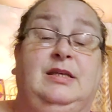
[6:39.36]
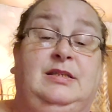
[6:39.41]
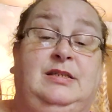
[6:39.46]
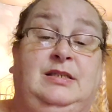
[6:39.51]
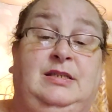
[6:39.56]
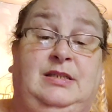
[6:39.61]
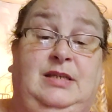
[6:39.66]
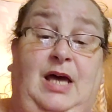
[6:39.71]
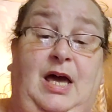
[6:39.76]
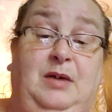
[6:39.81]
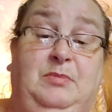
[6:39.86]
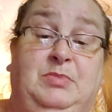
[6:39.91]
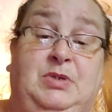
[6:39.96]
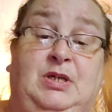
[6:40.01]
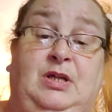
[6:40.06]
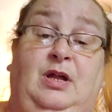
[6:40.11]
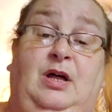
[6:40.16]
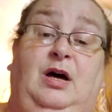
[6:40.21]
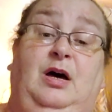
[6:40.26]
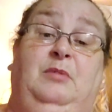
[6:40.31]

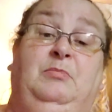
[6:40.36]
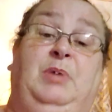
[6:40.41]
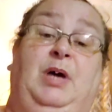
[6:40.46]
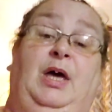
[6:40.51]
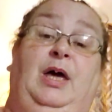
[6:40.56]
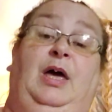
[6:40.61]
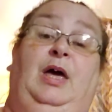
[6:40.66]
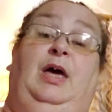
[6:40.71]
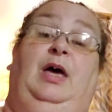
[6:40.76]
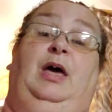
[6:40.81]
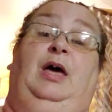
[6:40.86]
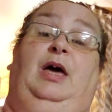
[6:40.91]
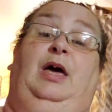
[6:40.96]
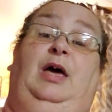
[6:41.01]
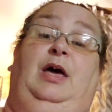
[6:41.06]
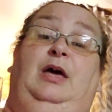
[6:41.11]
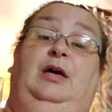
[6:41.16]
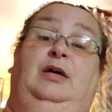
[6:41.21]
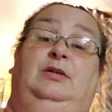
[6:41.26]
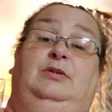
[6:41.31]
Sam's Club
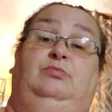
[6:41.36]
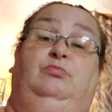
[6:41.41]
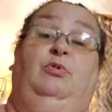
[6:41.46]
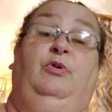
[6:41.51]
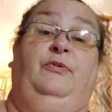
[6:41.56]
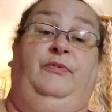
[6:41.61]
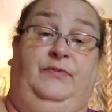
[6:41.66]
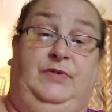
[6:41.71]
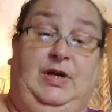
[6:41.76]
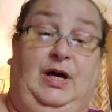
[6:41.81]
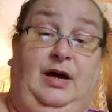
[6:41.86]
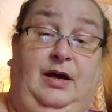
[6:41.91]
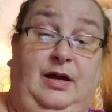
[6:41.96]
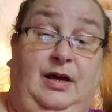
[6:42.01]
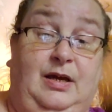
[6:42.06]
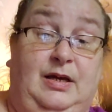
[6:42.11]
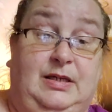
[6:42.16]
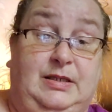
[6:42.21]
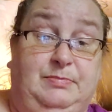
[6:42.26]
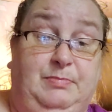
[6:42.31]
is woofed out
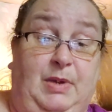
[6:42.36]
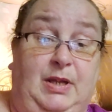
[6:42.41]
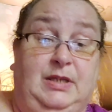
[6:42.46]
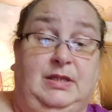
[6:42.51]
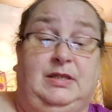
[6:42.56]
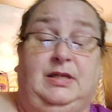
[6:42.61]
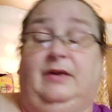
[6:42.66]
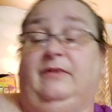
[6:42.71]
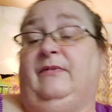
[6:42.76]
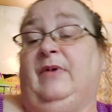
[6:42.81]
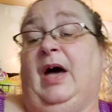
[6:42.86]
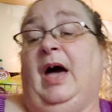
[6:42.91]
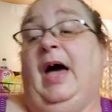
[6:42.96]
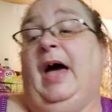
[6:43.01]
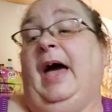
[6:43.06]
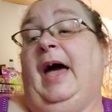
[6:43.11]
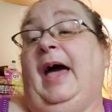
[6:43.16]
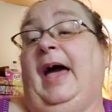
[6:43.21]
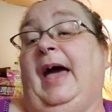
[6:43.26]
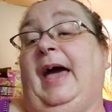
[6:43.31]
expensive
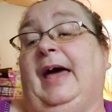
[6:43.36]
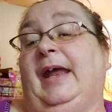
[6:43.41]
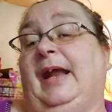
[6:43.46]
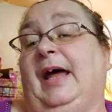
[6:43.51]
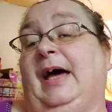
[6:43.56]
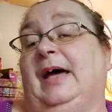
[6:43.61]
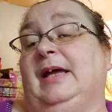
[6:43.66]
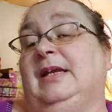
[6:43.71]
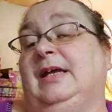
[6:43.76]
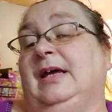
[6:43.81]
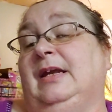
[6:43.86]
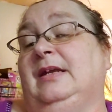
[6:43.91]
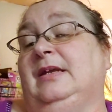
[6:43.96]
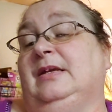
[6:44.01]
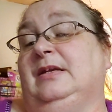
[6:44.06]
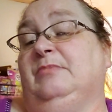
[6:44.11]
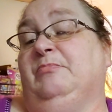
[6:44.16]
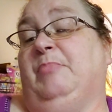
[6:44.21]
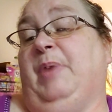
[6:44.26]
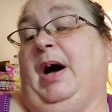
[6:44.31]
and I
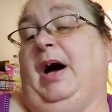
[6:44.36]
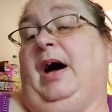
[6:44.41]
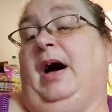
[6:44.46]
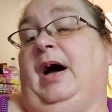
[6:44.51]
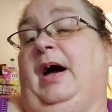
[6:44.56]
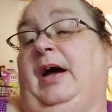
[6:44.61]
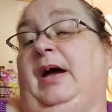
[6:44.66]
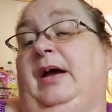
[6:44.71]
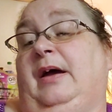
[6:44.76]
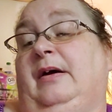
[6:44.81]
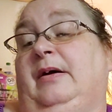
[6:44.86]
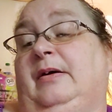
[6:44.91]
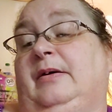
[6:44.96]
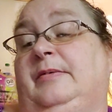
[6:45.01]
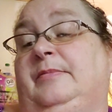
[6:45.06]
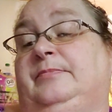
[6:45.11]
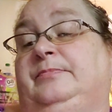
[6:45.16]
didn't buy